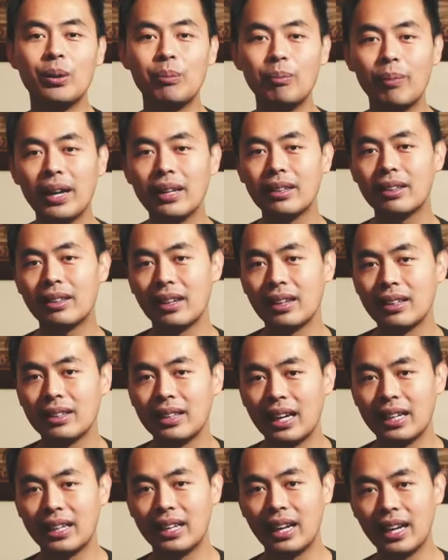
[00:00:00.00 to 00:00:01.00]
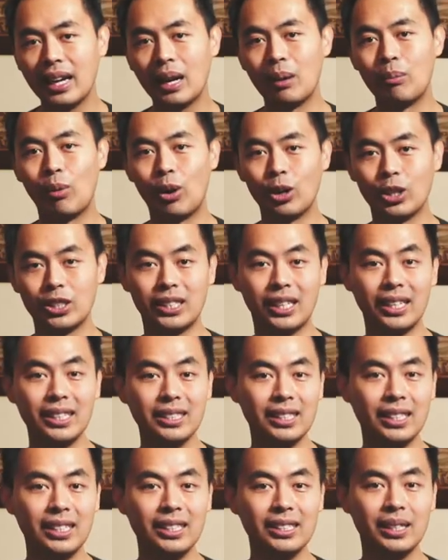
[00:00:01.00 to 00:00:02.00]
You may think that getting a mortgage
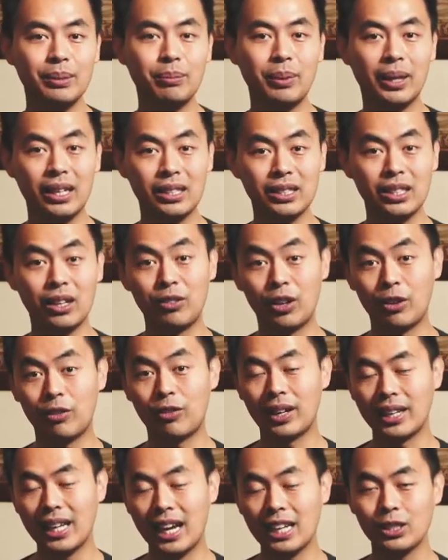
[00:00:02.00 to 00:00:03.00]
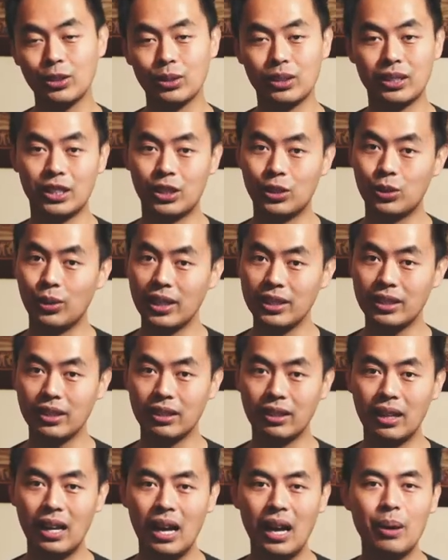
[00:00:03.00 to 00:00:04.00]
is easy because of your financial
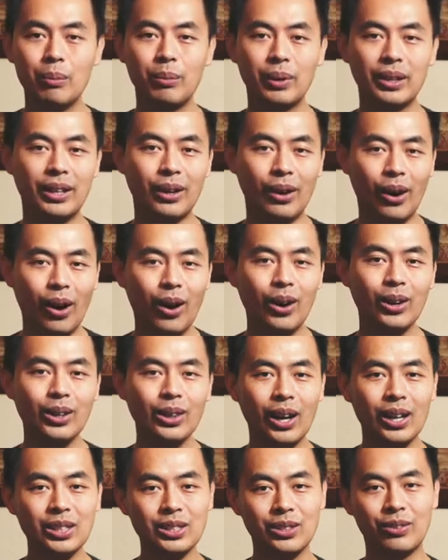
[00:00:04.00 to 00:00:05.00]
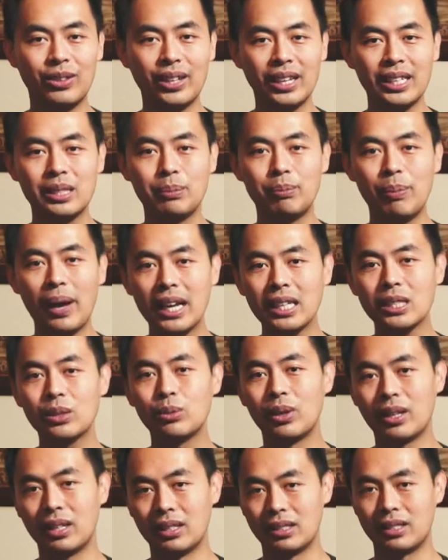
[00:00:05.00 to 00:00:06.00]
situation, but there are lots of things
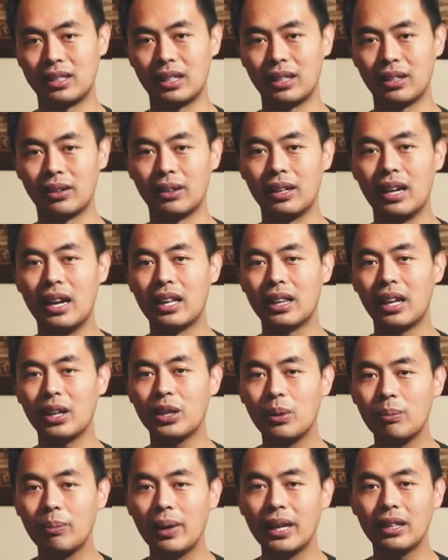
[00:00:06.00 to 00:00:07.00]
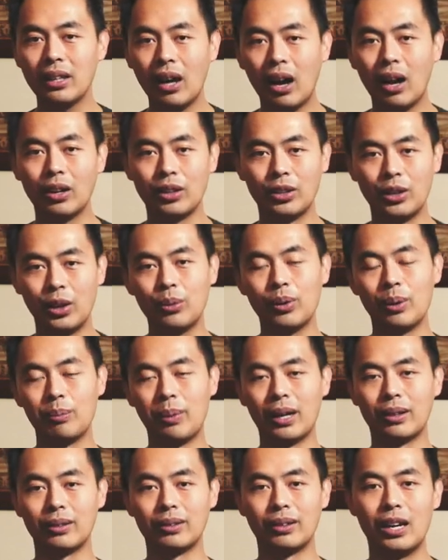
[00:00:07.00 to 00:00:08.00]
banks will consider that you may not know
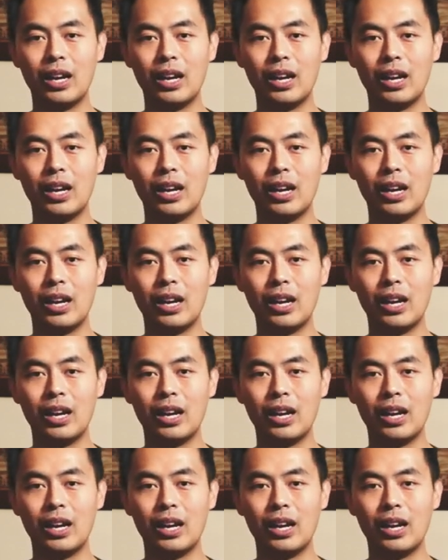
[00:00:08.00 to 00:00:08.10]
about.